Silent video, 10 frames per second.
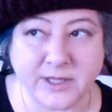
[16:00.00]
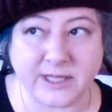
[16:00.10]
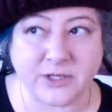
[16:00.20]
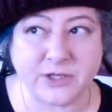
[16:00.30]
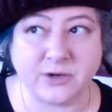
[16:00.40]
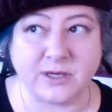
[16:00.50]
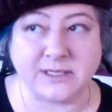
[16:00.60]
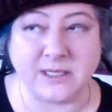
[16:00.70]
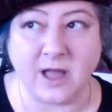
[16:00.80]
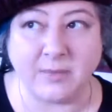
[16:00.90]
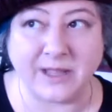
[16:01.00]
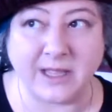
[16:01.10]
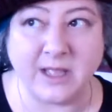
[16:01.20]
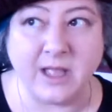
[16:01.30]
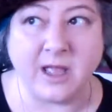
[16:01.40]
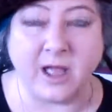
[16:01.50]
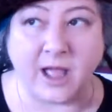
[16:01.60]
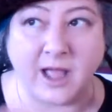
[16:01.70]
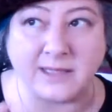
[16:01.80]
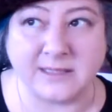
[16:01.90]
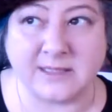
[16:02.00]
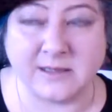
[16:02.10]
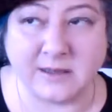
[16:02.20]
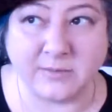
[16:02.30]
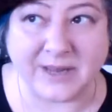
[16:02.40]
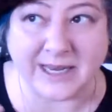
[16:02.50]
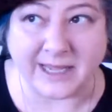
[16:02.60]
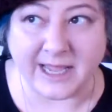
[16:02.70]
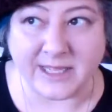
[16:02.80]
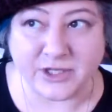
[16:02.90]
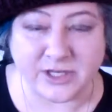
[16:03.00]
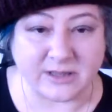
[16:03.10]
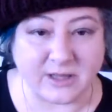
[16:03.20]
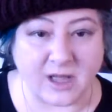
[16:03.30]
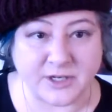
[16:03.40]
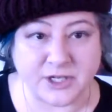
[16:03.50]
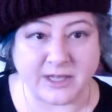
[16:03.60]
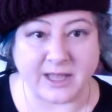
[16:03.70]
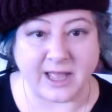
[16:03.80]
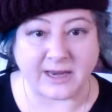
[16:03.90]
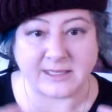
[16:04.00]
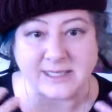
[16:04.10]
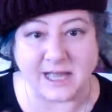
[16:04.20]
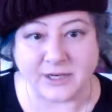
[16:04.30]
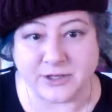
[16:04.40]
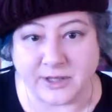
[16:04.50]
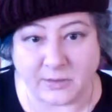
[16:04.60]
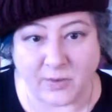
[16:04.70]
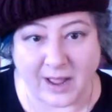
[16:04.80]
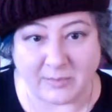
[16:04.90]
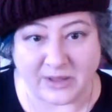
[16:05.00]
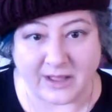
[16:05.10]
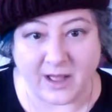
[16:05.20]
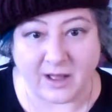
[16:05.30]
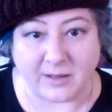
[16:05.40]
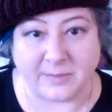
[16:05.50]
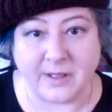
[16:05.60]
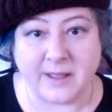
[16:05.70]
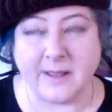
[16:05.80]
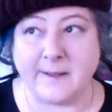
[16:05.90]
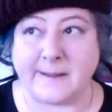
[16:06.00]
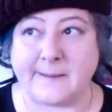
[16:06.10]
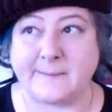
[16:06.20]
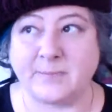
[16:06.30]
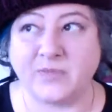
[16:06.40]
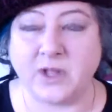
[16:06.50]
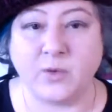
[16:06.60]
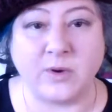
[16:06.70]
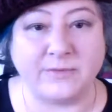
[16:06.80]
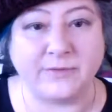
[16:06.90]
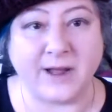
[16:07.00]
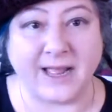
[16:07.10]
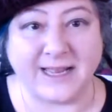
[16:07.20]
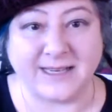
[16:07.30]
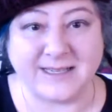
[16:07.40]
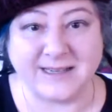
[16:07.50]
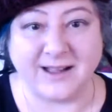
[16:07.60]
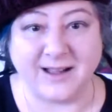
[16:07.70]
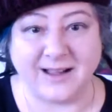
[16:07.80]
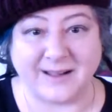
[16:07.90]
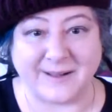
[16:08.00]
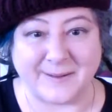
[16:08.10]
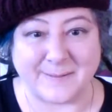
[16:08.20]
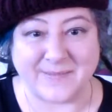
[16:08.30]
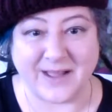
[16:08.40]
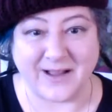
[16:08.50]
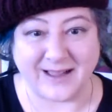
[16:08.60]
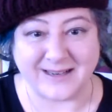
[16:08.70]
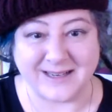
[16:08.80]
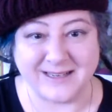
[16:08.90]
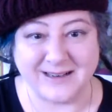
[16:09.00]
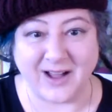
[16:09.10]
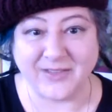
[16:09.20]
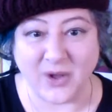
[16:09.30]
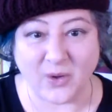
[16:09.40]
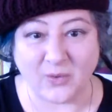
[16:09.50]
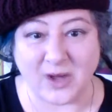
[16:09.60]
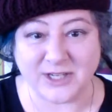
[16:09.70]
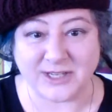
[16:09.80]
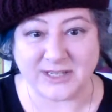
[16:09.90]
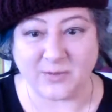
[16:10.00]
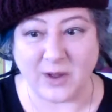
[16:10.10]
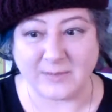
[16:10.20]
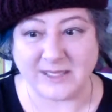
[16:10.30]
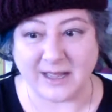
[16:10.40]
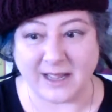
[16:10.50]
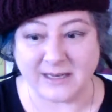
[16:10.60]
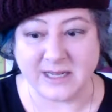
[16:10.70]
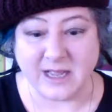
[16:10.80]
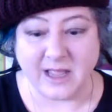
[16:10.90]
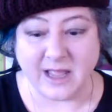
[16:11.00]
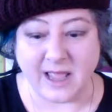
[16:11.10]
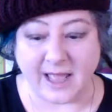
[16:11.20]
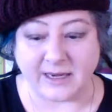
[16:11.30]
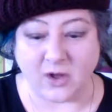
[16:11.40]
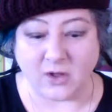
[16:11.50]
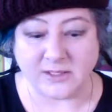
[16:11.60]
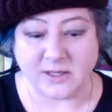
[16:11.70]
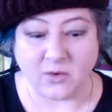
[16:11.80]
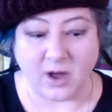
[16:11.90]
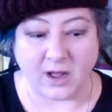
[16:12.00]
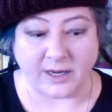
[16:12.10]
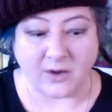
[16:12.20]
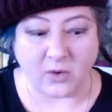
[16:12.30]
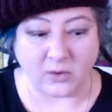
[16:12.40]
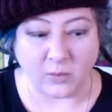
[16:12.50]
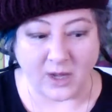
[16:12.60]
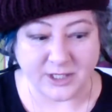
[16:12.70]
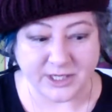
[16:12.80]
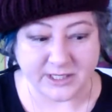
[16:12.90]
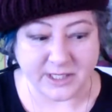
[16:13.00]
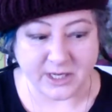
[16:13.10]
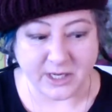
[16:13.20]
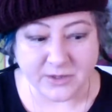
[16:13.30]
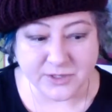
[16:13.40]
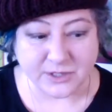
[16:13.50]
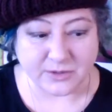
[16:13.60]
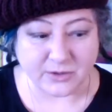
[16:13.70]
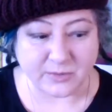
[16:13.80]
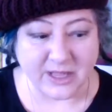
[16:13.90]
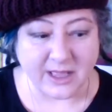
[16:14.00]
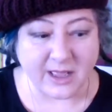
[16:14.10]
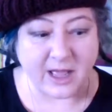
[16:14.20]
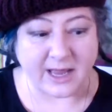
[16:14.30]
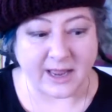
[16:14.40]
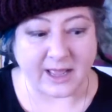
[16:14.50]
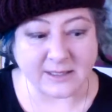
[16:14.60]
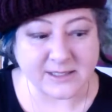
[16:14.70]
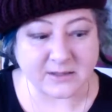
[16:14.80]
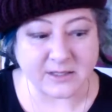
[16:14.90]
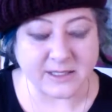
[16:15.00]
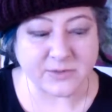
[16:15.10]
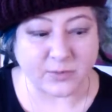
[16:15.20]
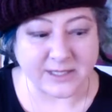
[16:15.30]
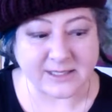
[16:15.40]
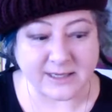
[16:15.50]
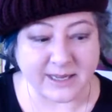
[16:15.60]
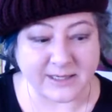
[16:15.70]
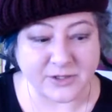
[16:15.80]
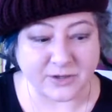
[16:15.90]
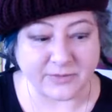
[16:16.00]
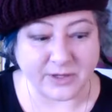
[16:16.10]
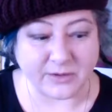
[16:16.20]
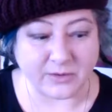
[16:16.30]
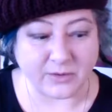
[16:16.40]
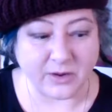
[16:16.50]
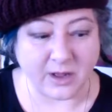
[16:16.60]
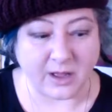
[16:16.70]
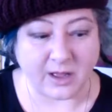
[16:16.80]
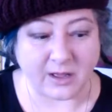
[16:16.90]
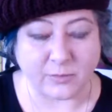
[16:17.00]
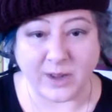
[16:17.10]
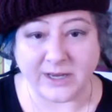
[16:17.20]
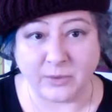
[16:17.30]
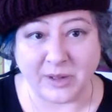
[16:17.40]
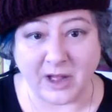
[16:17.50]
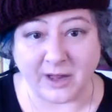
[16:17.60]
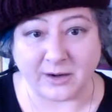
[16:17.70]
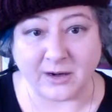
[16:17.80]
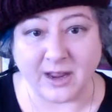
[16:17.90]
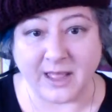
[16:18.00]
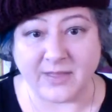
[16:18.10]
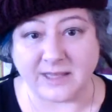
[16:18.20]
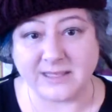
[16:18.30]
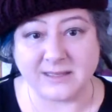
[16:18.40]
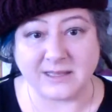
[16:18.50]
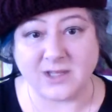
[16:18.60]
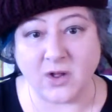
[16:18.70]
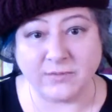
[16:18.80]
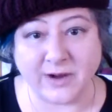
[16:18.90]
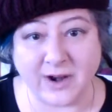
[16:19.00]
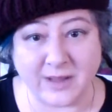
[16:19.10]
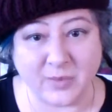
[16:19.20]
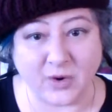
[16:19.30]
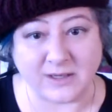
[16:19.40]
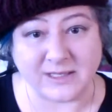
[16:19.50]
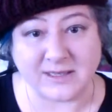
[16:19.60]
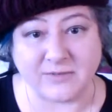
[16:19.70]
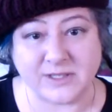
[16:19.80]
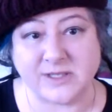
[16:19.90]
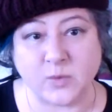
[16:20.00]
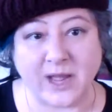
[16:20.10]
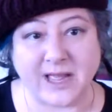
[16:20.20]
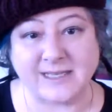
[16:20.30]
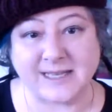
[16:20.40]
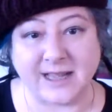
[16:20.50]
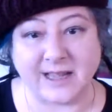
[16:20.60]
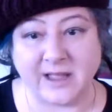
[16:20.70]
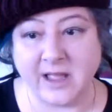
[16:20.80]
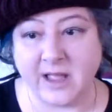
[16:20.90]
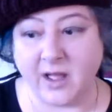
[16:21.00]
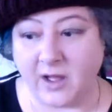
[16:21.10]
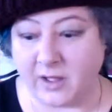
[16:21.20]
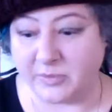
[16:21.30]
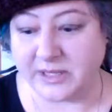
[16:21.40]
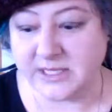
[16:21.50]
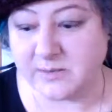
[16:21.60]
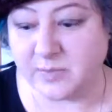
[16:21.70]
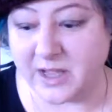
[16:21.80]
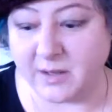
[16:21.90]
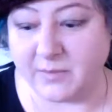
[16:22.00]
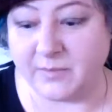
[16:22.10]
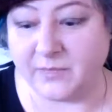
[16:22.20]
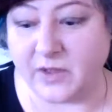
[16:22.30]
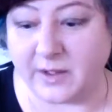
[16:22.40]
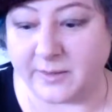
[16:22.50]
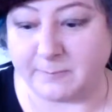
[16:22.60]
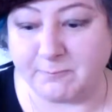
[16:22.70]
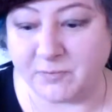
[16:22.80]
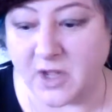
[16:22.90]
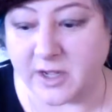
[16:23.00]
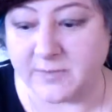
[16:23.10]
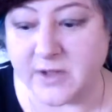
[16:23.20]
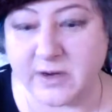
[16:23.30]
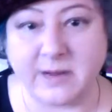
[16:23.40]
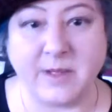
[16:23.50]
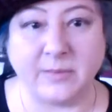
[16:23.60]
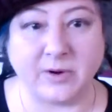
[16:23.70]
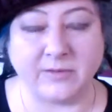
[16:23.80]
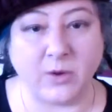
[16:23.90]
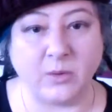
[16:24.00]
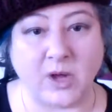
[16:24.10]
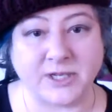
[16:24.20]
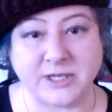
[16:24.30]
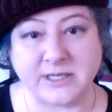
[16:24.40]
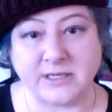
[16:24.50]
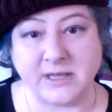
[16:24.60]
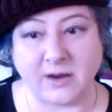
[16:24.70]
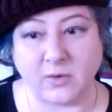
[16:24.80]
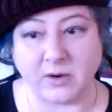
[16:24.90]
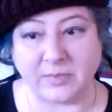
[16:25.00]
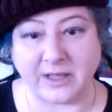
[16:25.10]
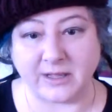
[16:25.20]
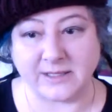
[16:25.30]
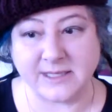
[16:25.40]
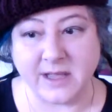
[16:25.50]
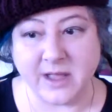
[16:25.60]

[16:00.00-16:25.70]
insurance lobby has been engaged in launching and is actually ramping up. You would find on the Whole Washington website and also on Whole Washington YouTube an excellent recent interview of Wendell Potter. And that's all very important stuff. This is why I say, please become a community member of wholewashington.org, because